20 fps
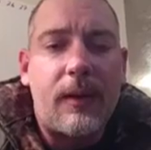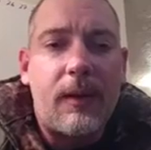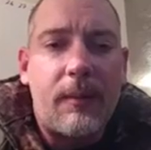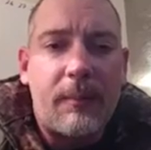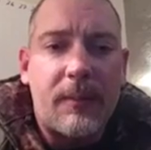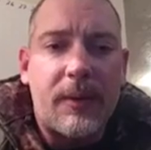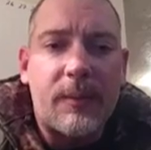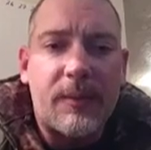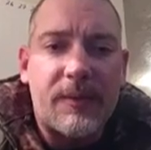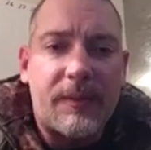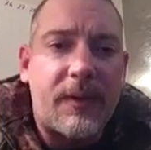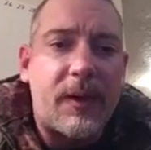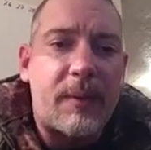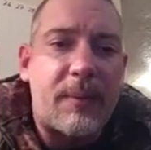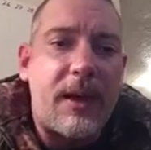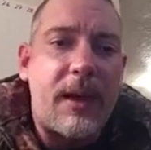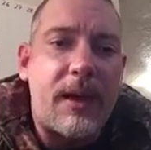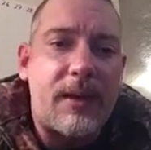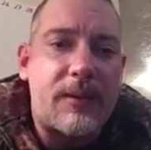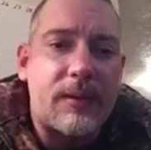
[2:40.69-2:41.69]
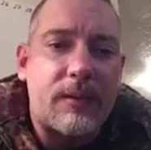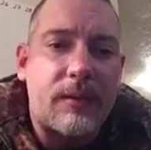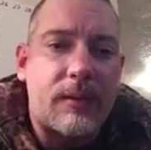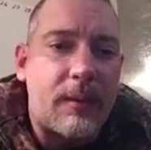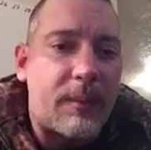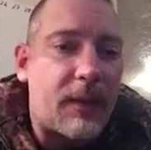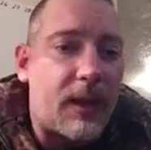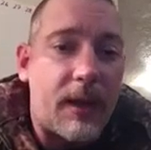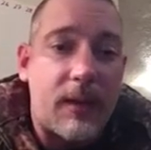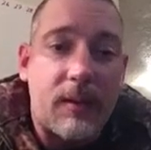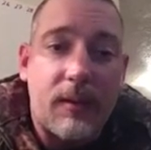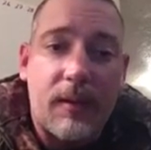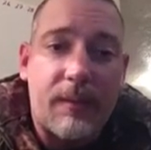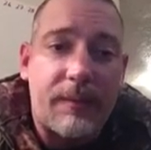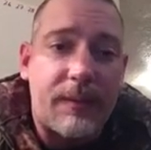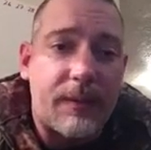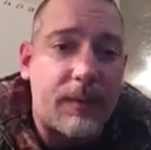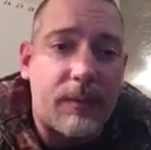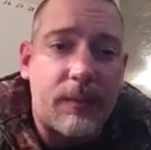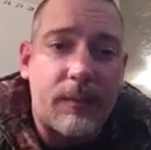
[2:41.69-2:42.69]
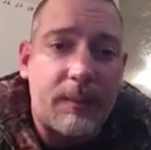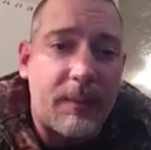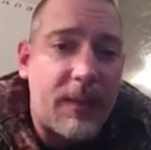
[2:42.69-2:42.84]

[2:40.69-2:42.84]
But he was very passionate. I love the dude.